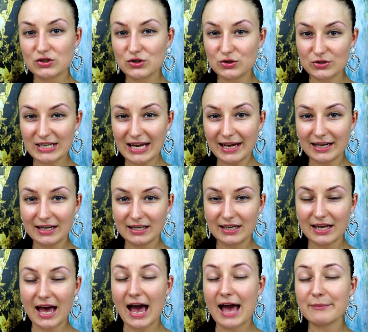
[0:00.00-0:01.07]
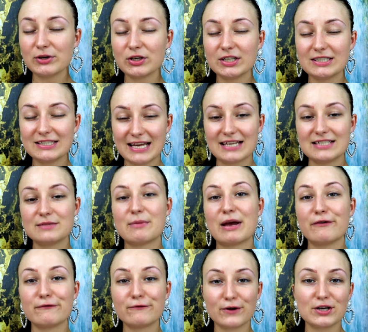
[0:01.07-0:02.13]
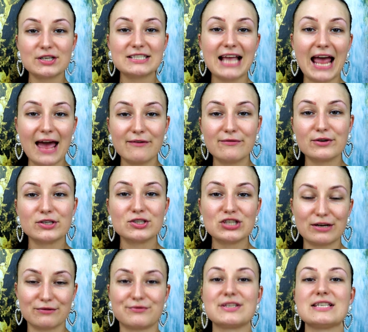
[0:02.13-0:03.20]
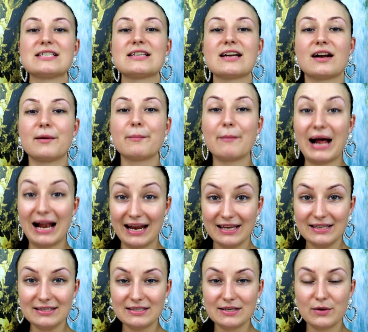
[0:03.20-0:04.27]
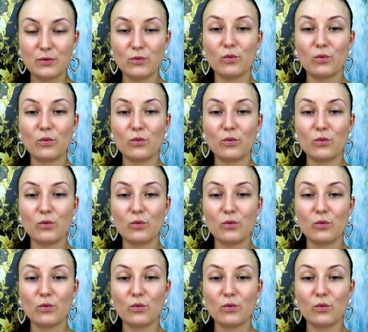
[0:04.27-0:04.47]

Today, I'm gonna test my first ever Jeffree Star palette,